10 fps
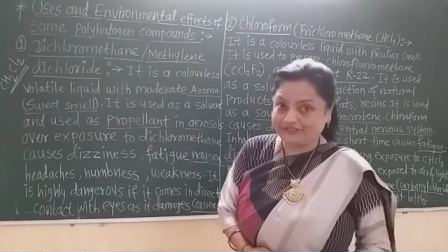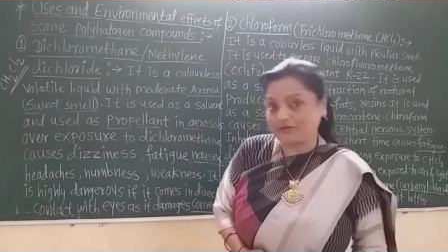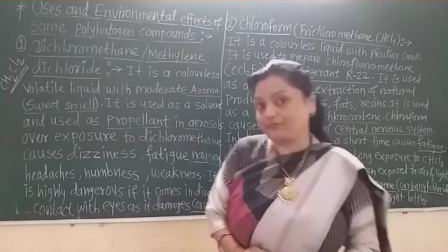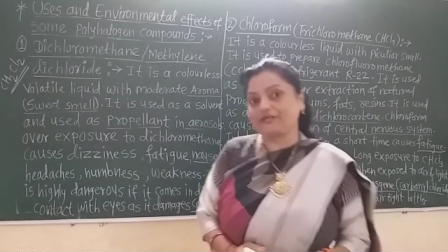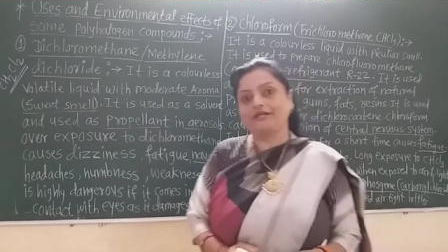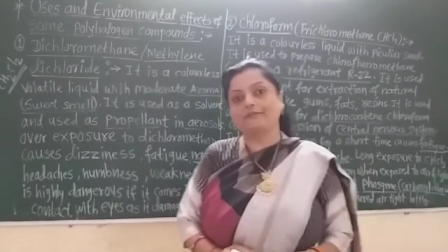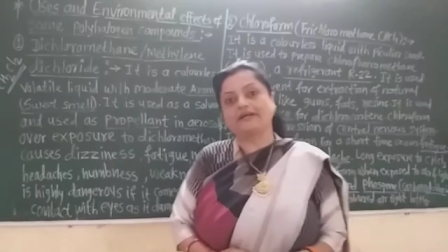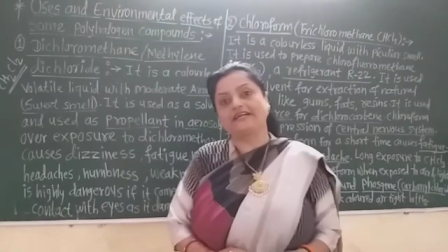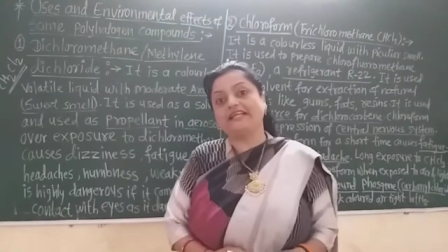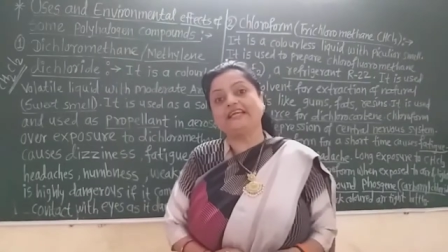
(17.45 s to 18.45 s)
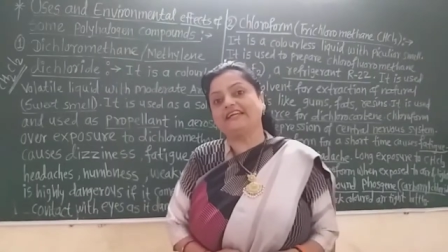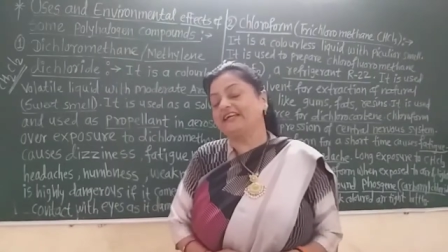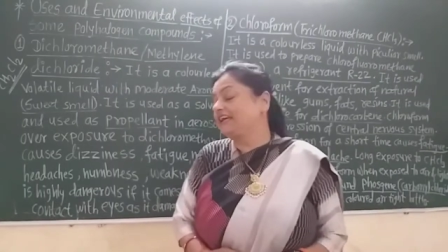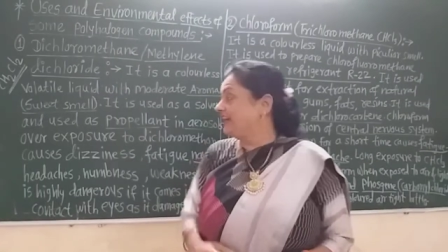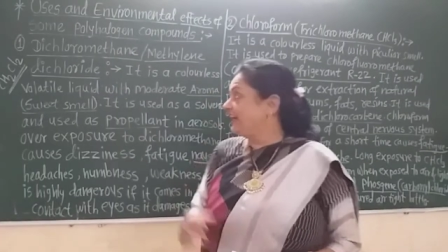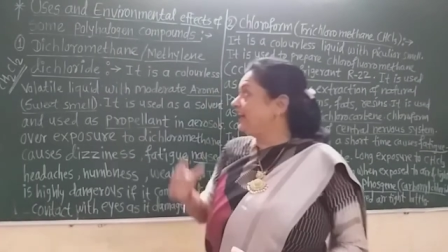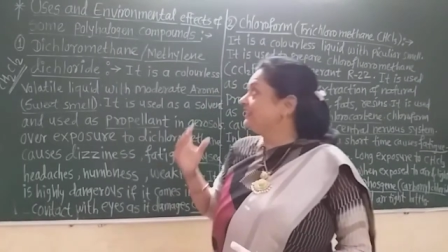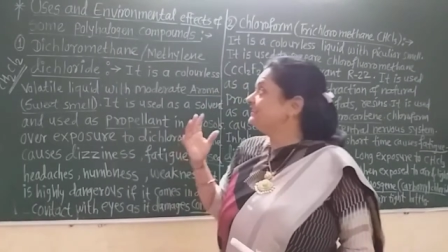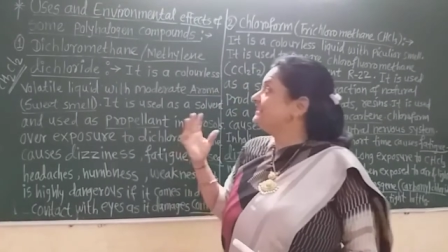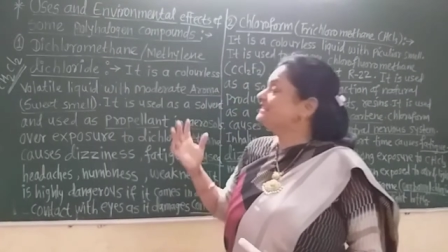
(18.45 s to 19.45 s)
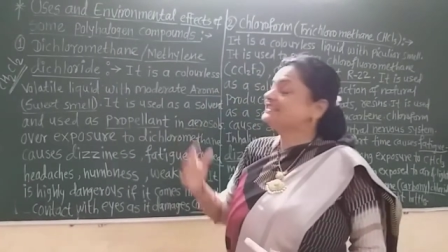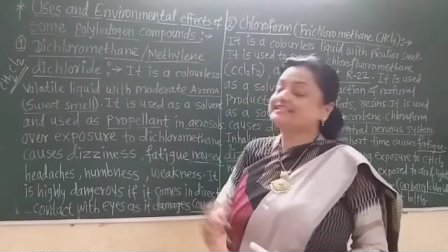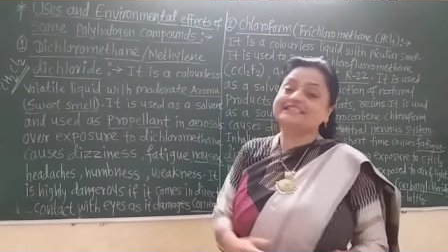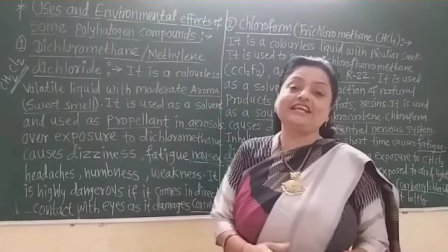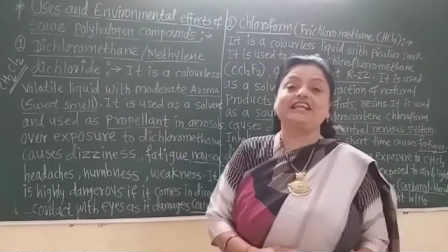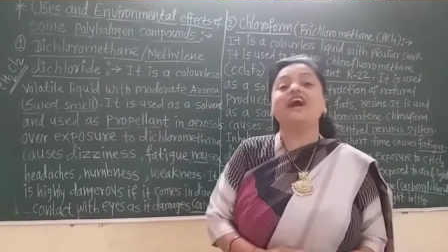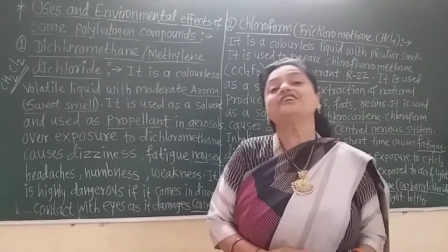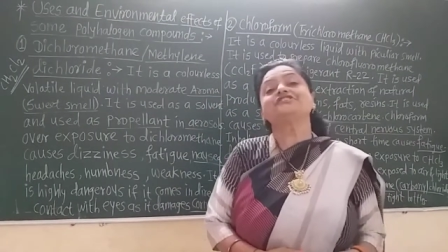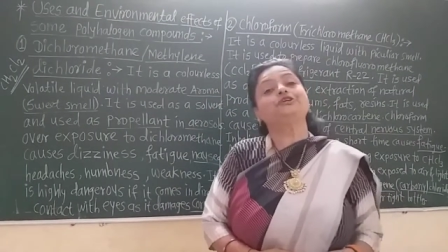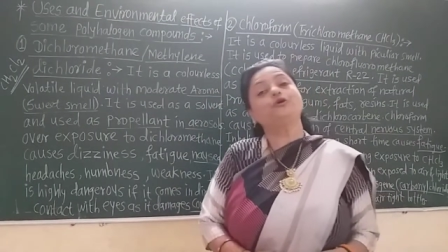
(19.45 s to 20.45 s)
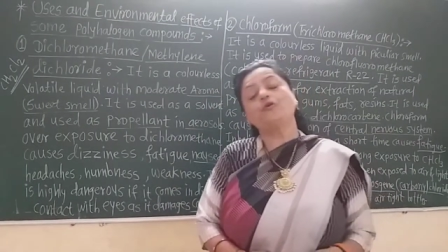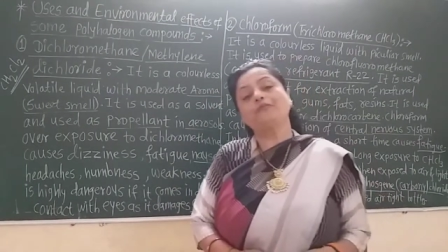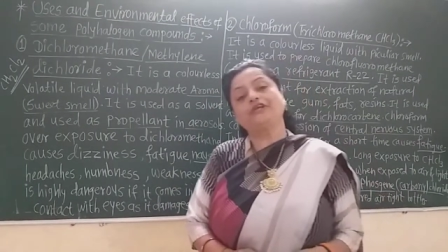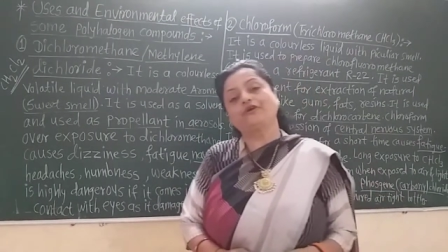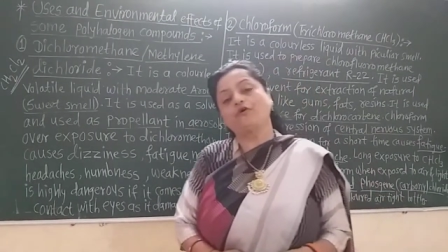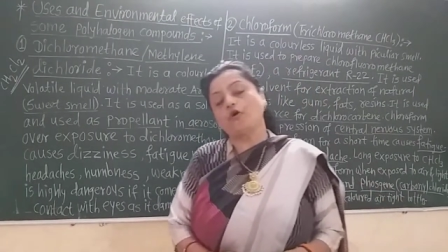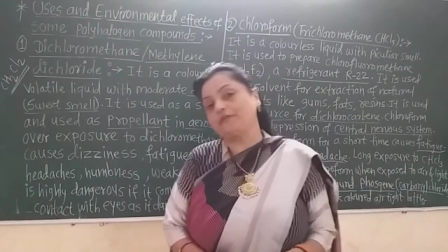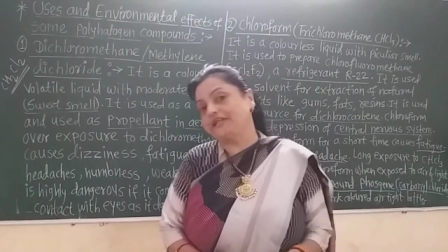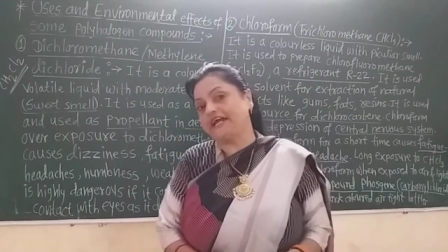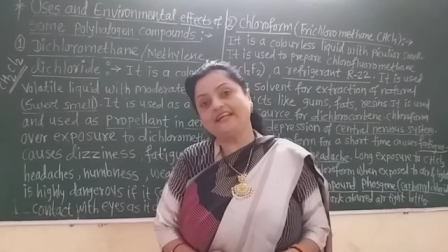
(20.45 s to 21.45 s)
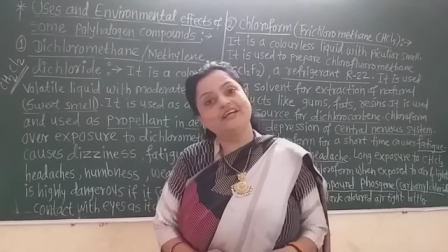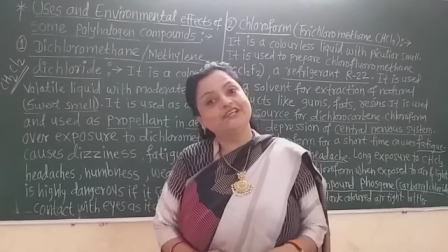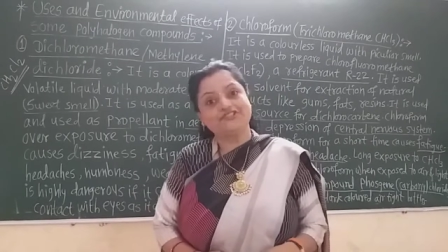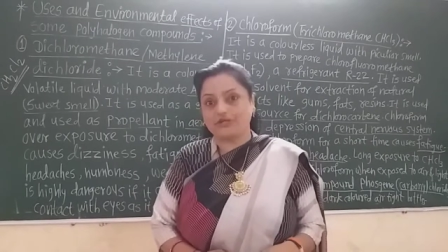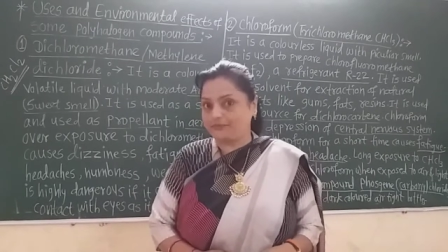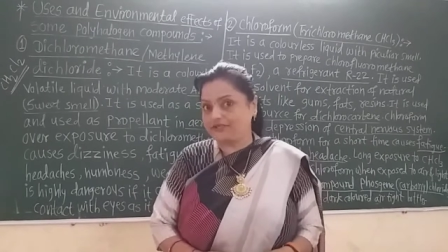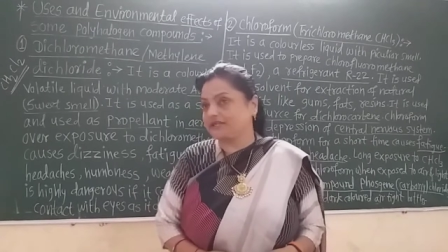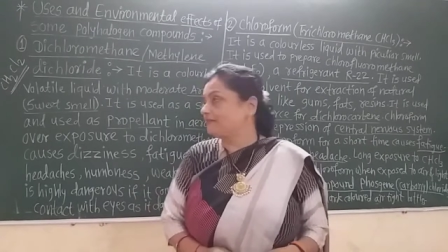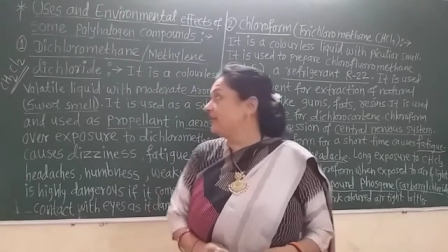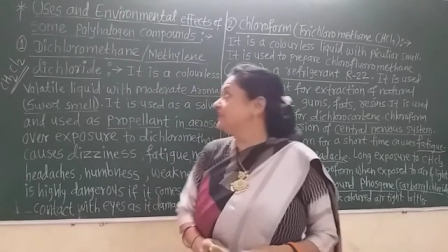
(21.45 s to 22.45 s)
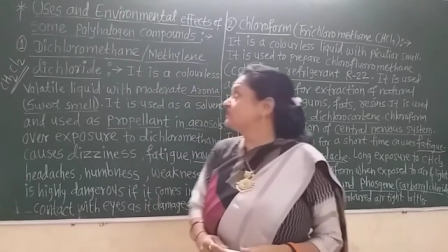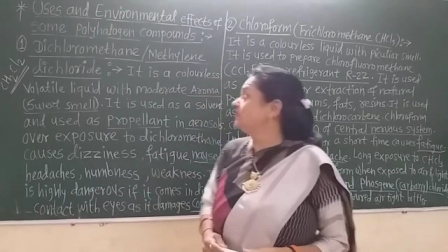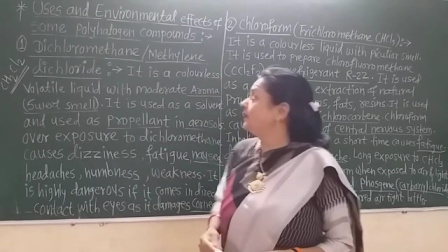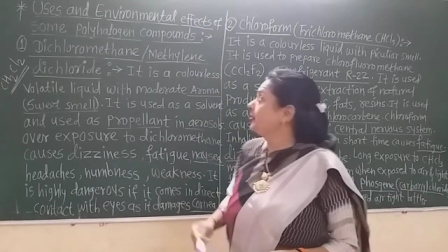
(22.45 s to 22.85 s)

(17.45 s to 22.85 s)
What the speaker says: chapter number 10, and this is the last topic of that chapter, that is the